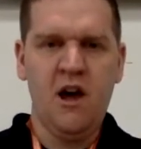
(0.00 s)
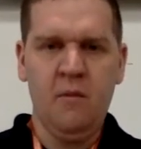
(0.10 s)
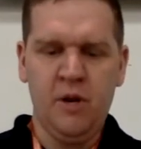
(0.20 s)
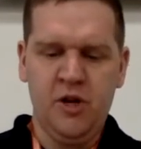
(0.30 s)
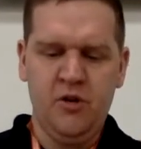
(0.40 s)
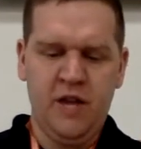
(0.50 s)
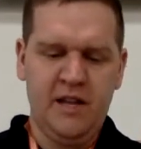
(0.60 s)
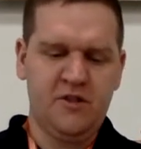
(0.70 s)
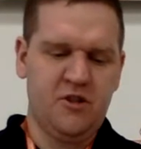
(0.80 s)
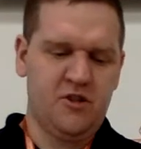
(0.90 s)
when you do the
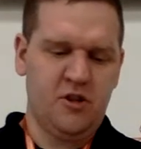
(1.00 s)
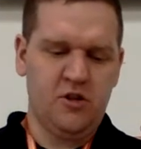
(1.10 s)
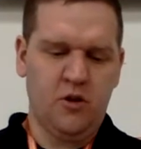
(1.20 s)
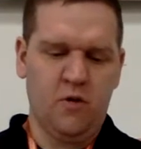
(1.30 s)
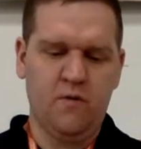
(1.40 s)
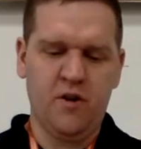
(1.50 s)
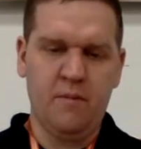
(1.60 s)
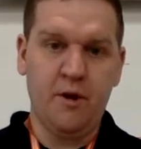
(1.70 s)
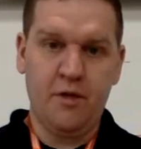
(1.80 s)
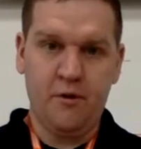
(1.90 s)
answers. So for
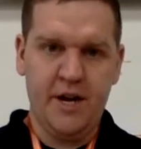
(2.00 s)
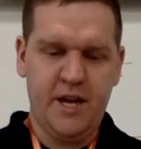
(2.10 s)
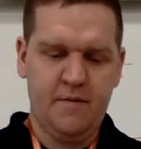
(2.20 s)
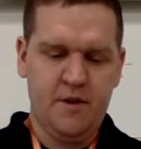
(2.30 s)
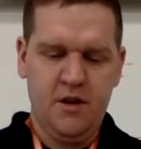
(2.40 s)
number 3,